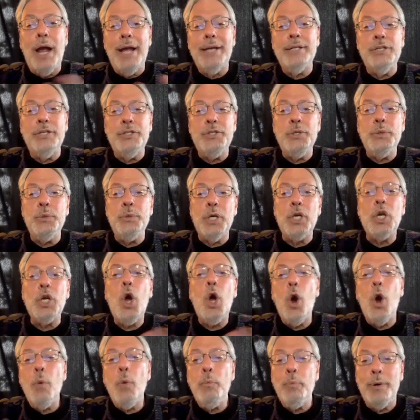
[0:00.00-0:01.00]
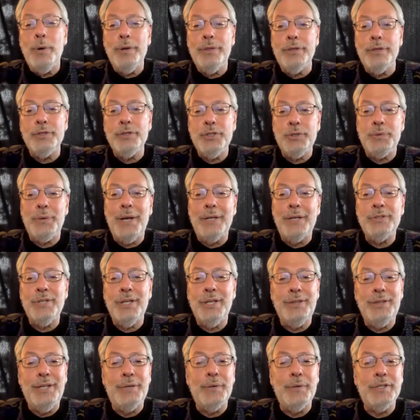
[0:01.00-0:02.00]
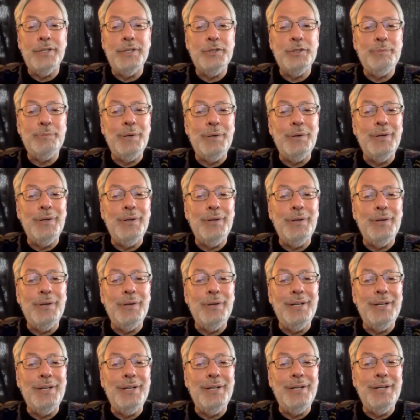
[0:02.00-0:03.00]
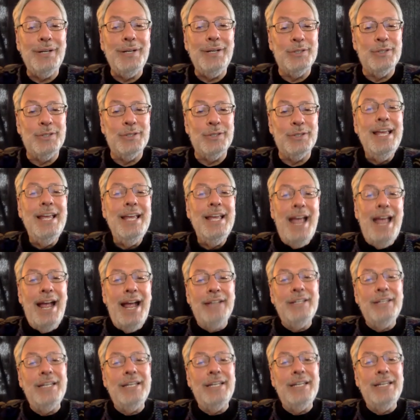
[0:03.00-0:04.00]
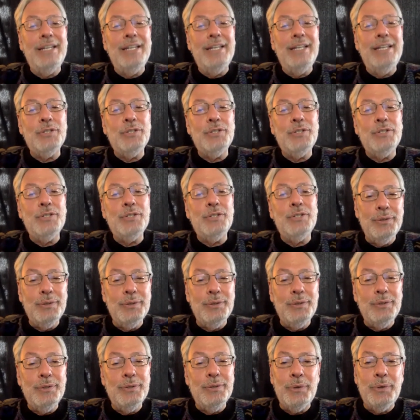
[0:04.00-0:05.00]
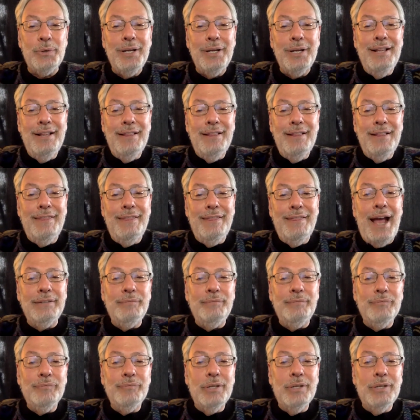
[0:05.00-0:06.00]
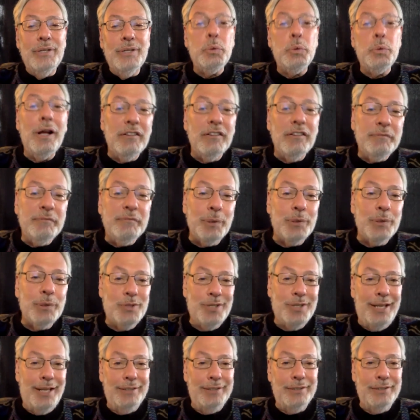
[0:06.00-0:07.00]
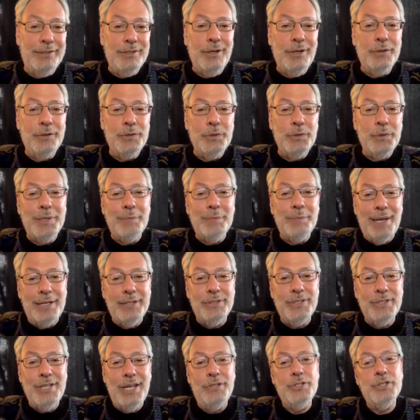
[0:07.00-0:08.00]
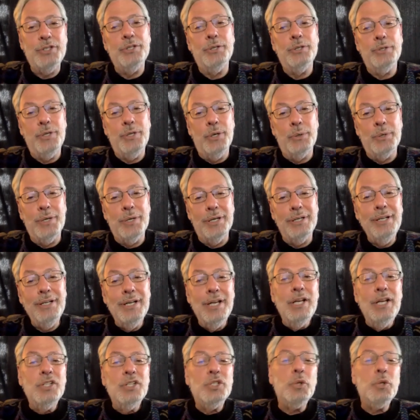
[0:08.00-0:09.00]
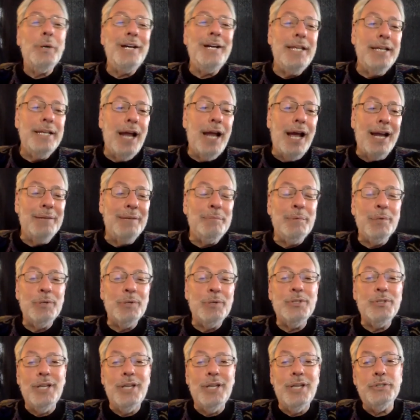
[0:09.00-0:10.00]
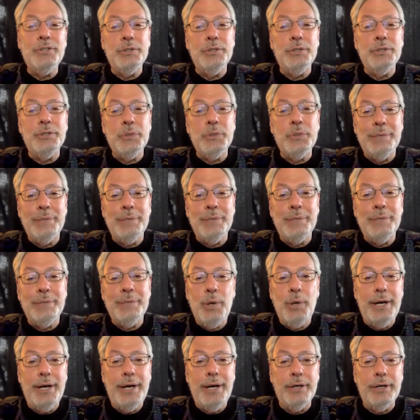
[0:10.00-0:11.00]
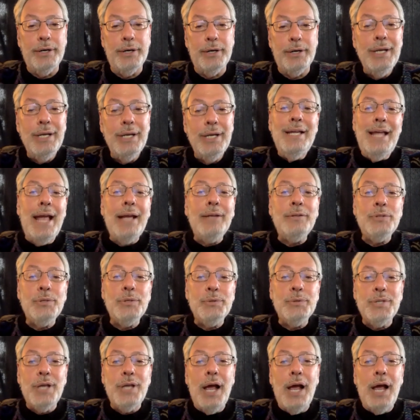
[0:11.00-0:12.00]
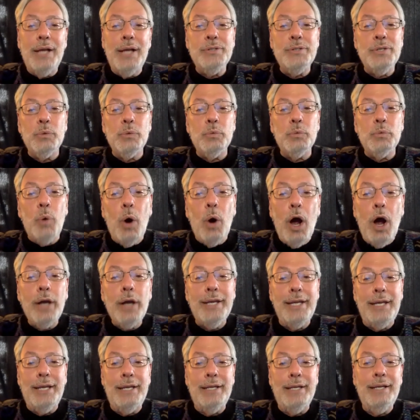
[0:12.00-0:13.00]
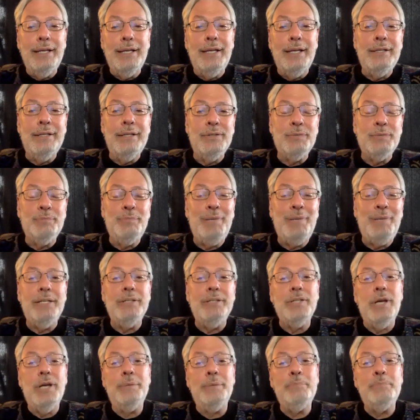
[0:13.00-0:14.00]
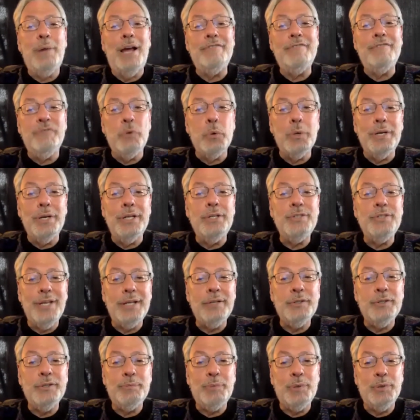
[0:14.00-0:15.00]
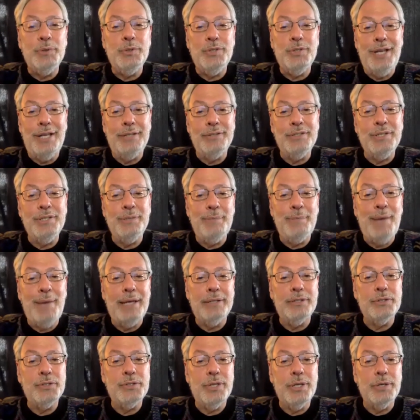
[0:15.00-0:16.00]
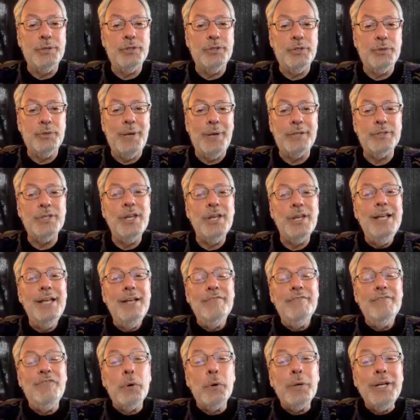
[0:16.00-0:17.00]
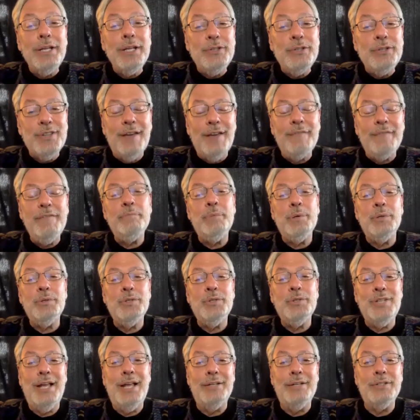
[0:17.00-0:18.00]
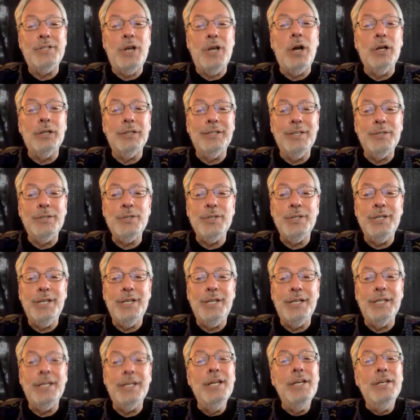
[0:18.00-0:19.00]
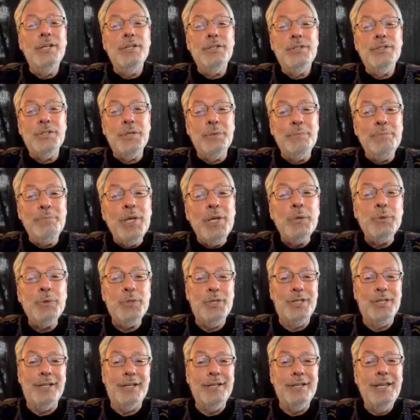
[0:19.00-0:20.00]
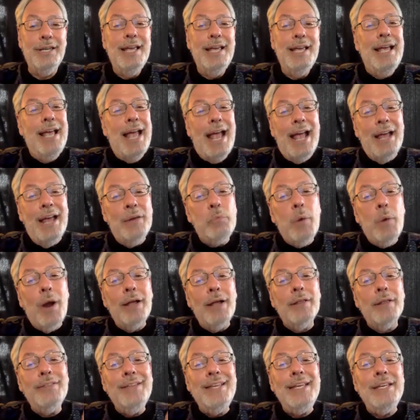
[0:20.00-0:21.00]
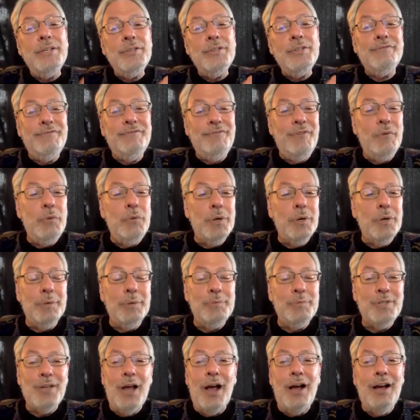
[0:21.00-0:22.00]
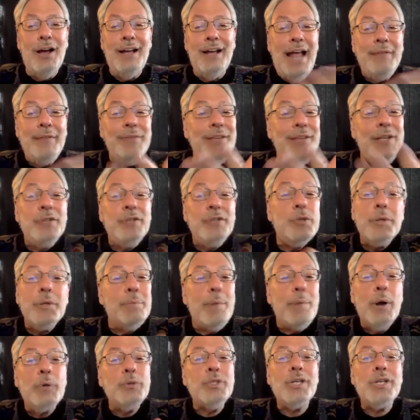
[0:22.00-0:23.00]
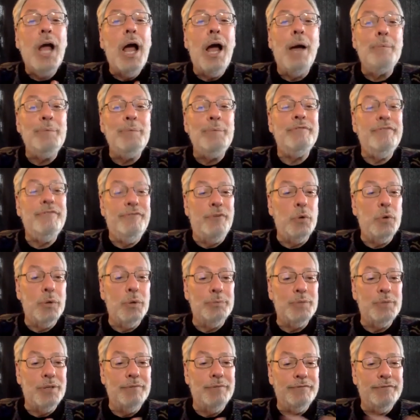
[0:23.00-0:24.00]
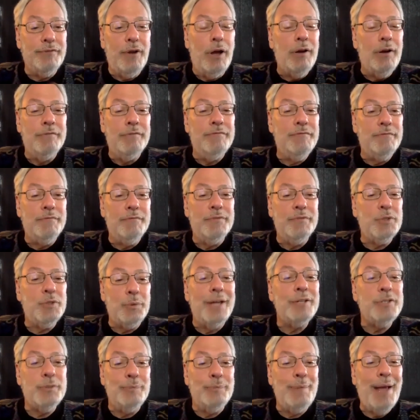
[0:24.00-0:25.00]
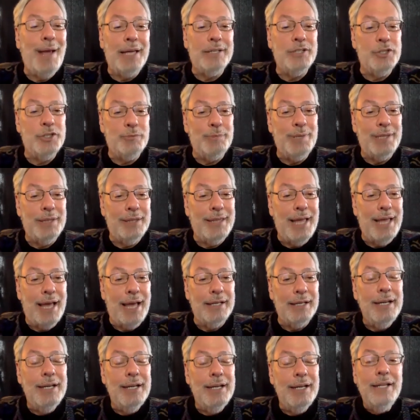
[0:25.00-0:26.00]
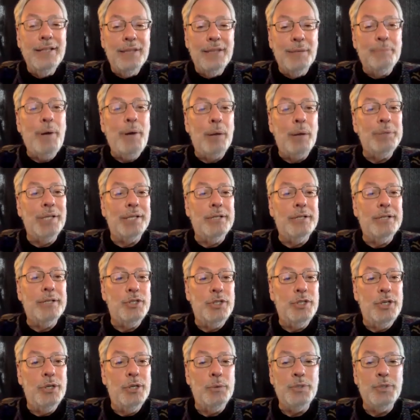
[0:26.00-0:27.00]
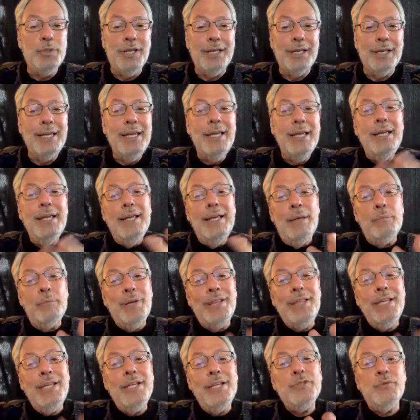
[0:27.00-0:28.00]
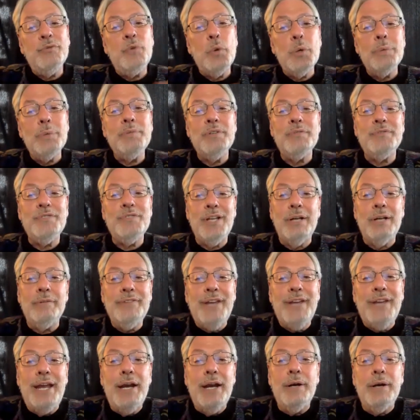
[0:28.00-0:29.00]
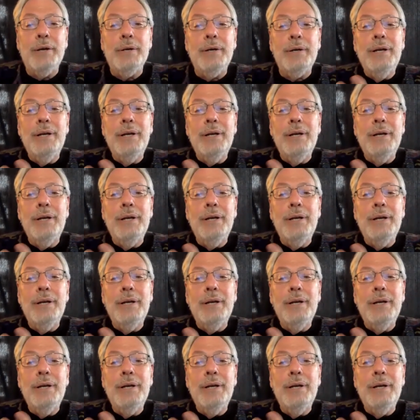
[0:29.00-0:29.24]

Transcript: to do to cope with the stress that they're experiencing. And it turns out that 12% are doing meditation or yoga, 29% are doing prayer, exercise or walking is being done by 46% to manage their stress, 47% are listening to music. And while these forms, and these are the most common forms of stress management that the public is using. And when these forms of self-care,